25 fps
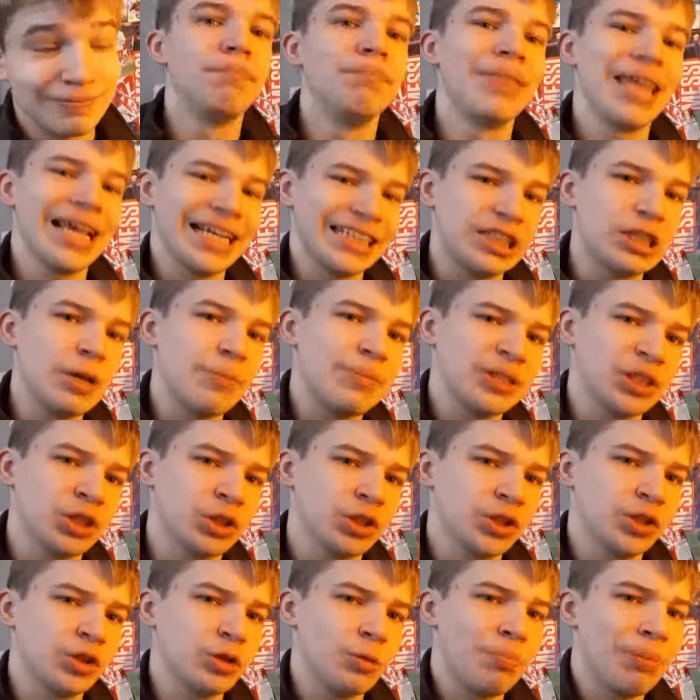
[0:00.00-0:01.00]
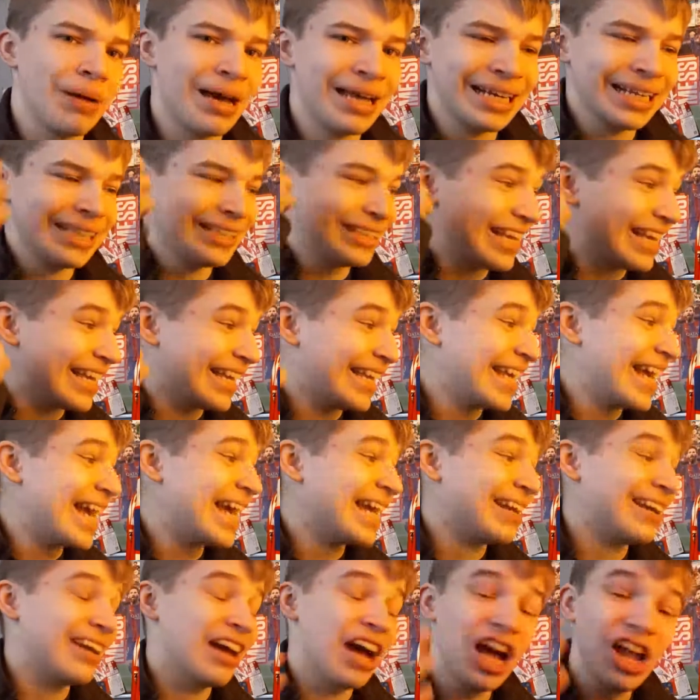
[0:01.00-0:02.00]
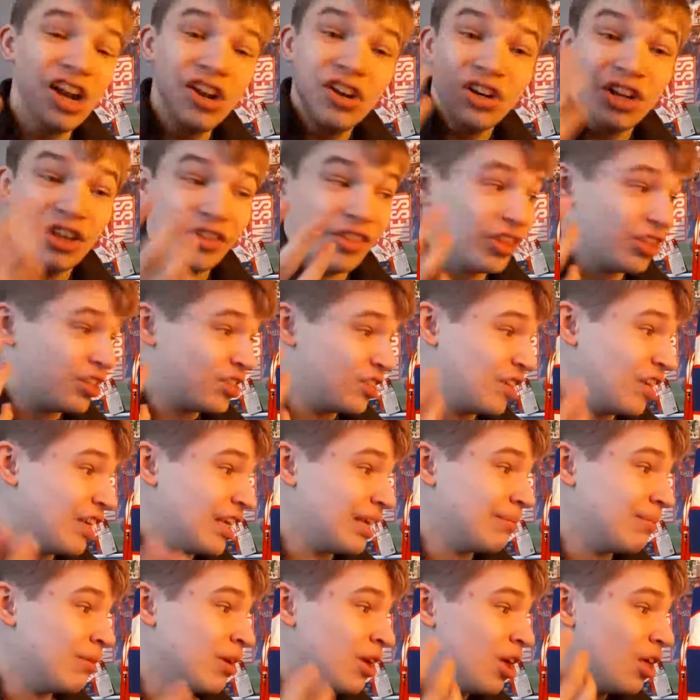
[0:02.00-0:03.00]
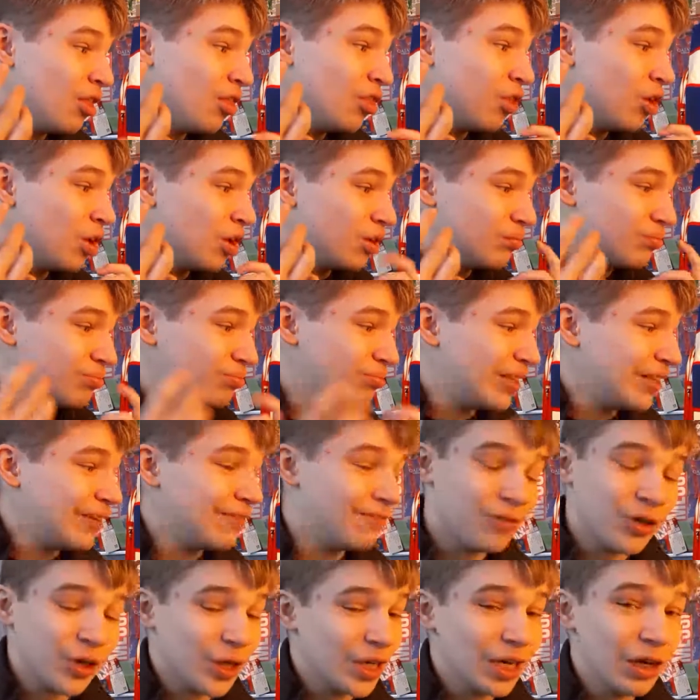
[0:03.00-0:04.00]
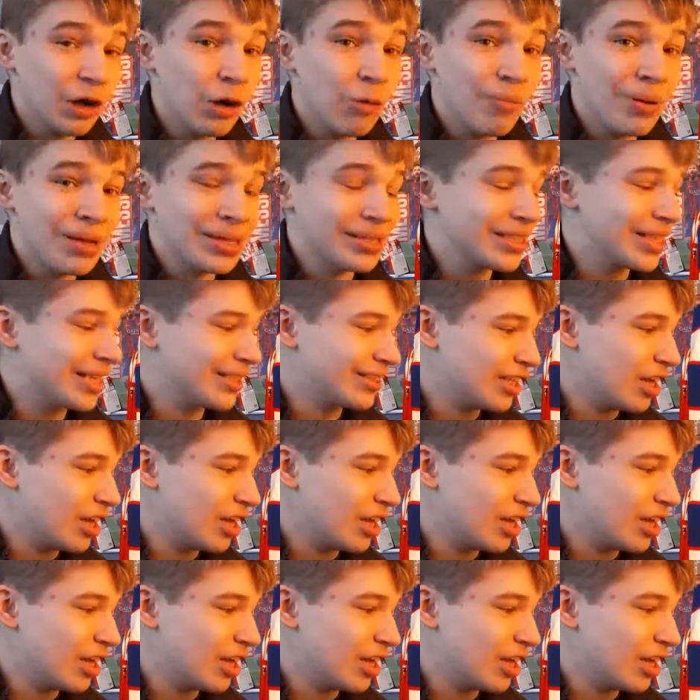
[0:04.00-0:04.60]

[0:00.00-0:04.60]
Next up is Crystal Palace. Again, another team that did very little business.